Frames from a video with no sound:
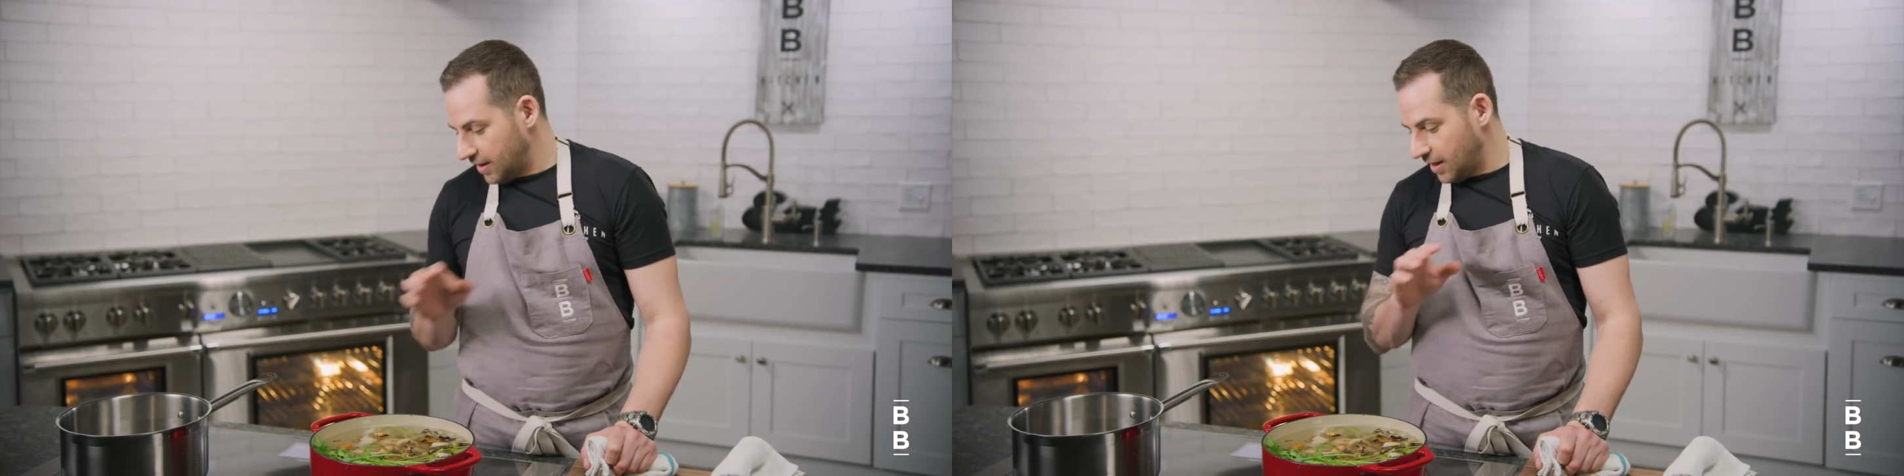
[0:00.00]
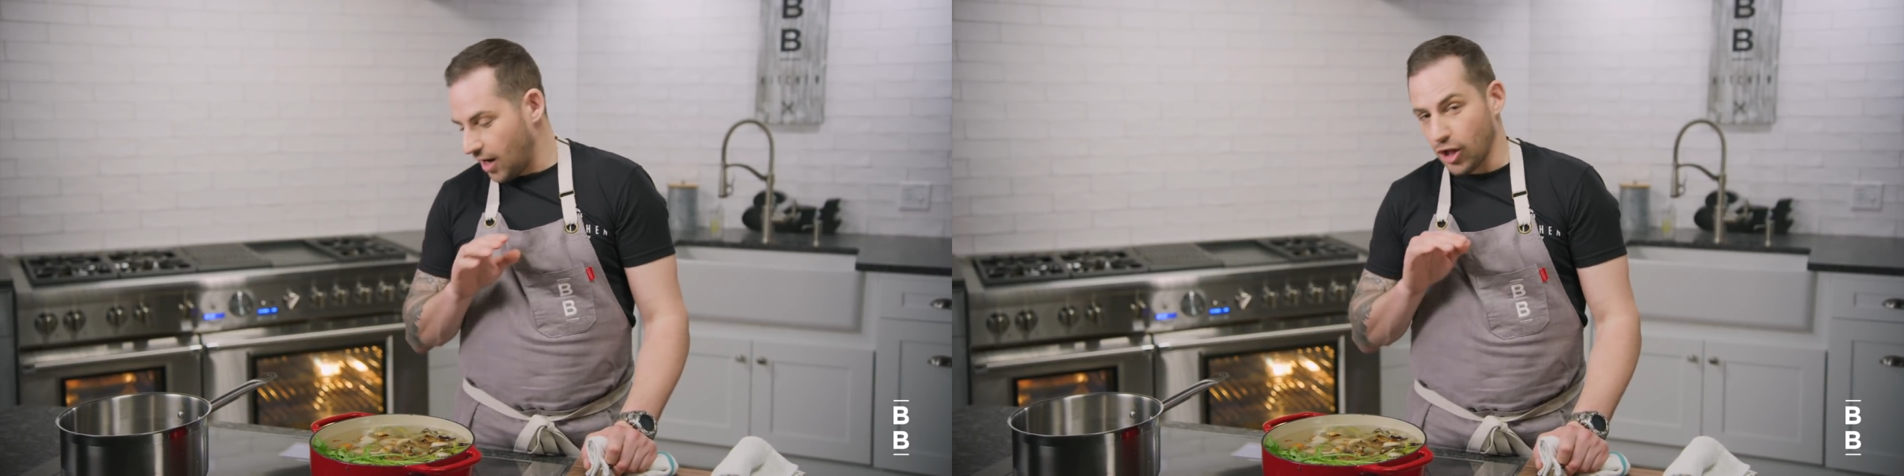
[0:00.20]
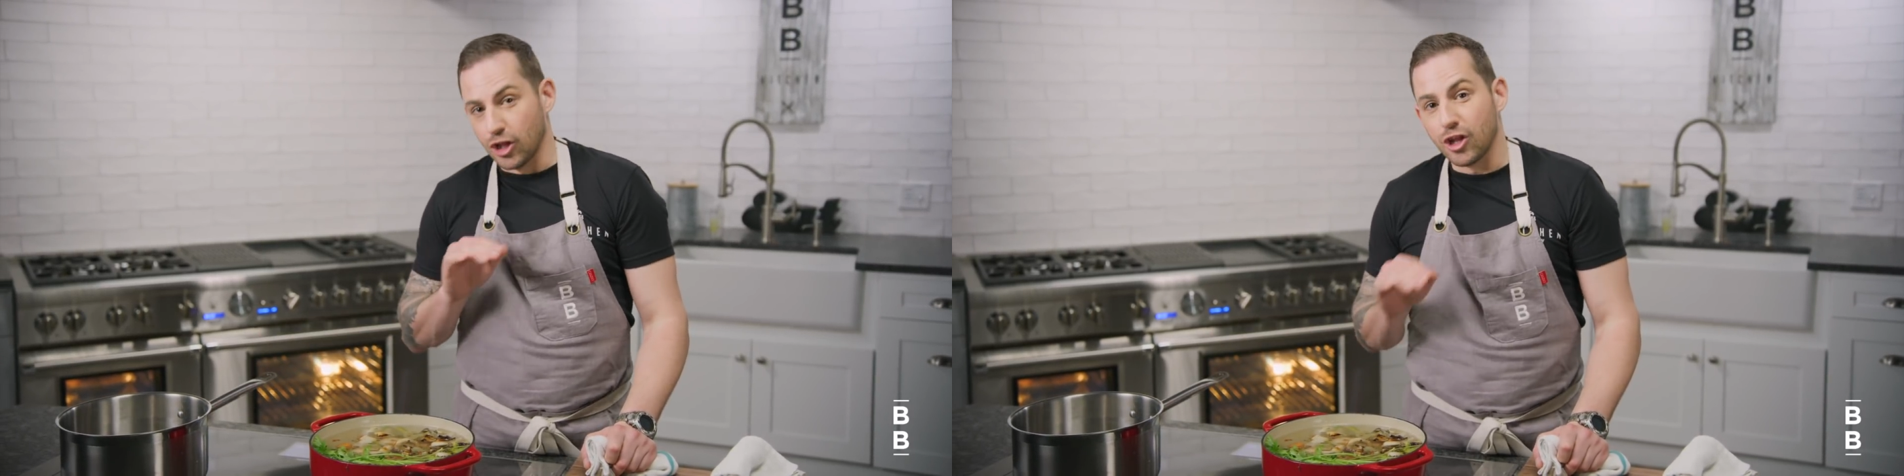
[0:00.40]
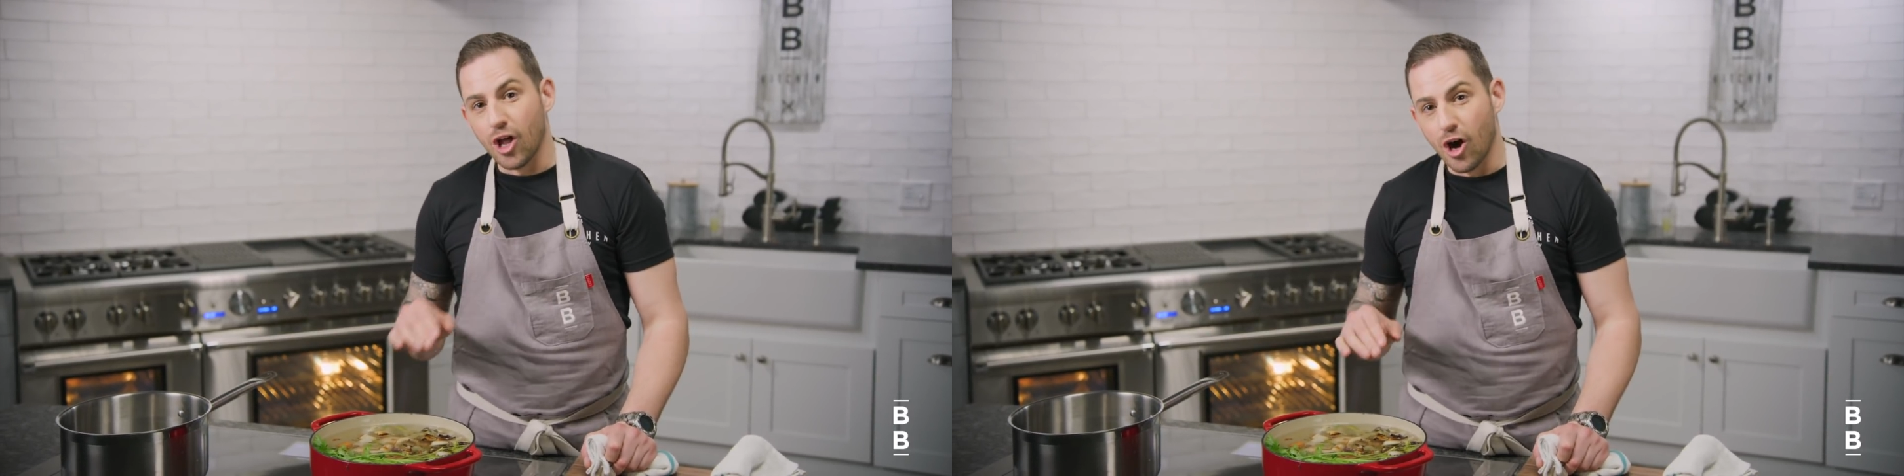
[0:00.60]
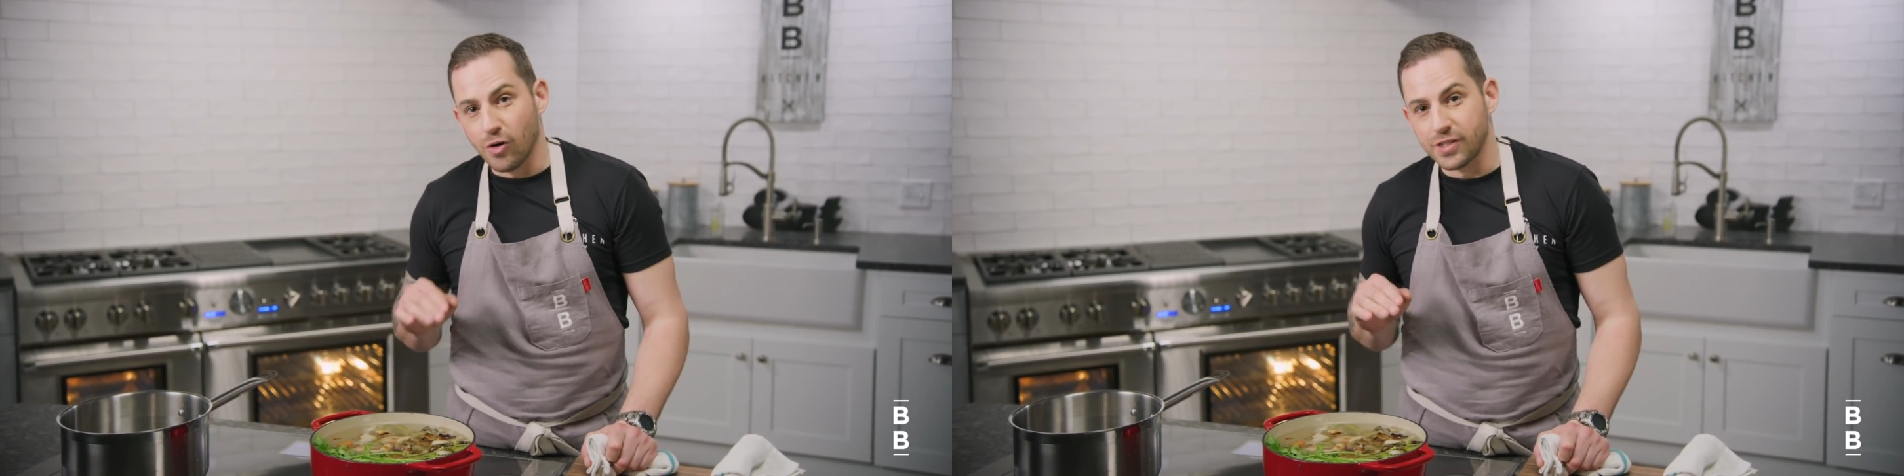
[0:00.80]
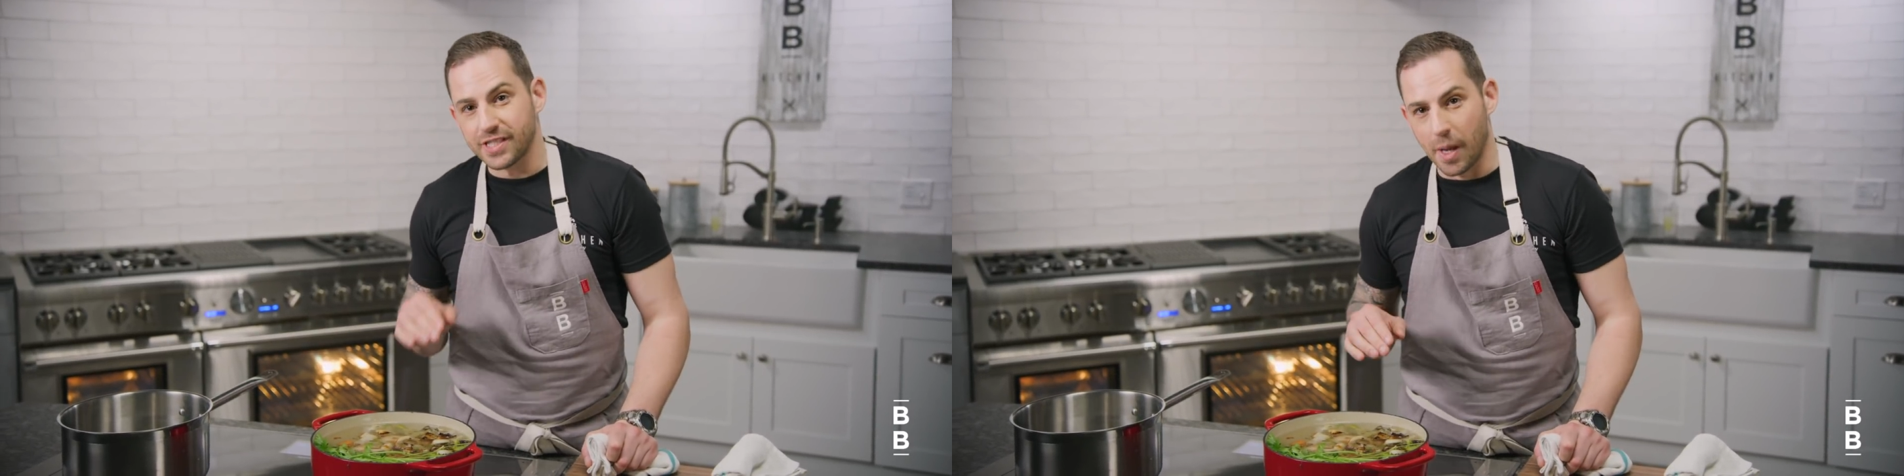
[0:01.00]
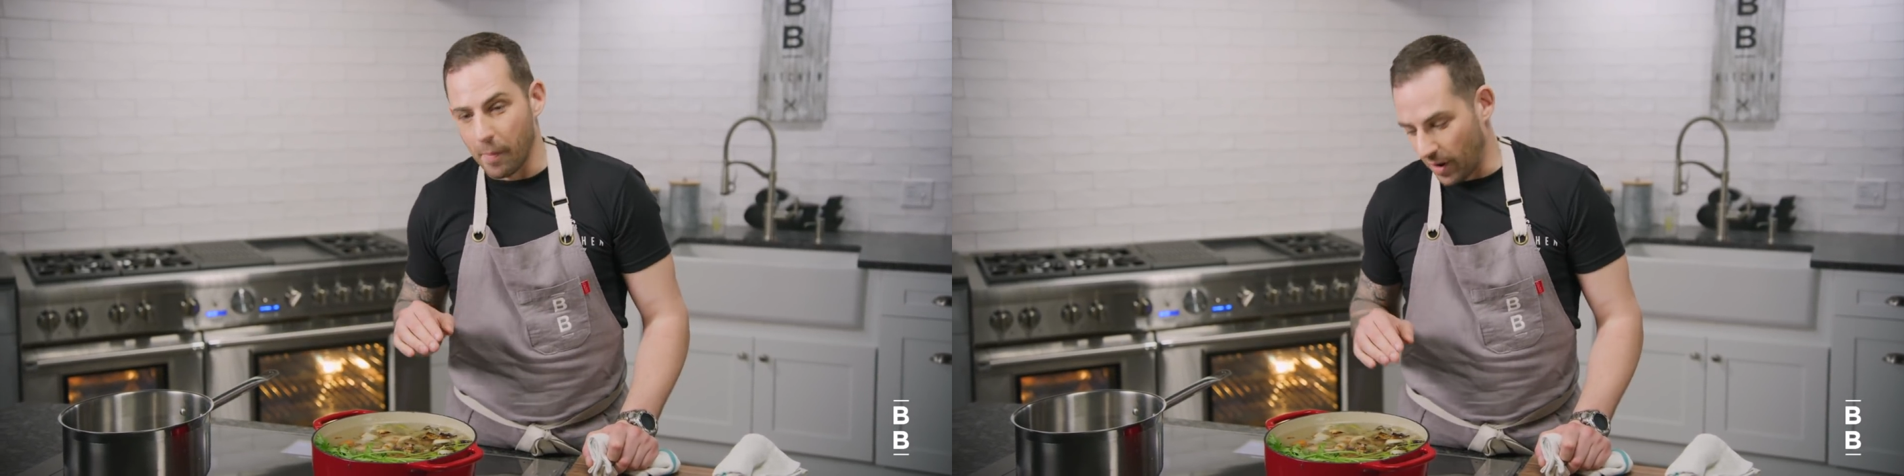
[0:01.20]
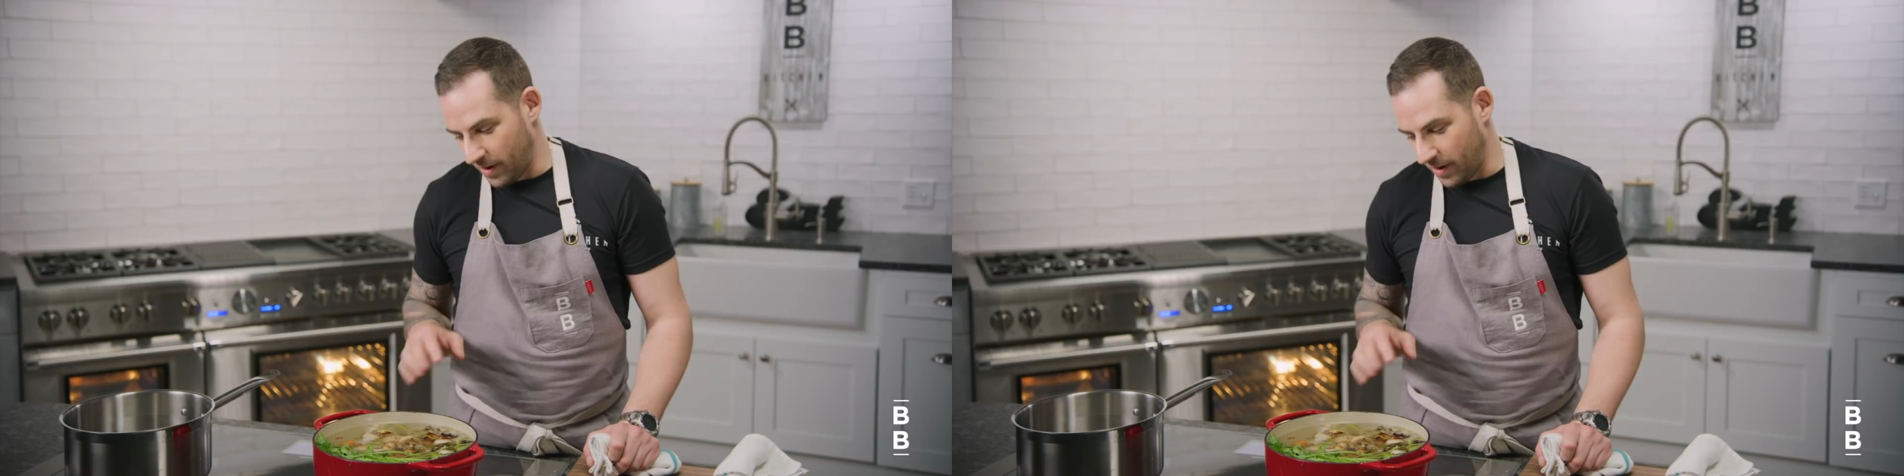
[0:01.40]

A low simmer,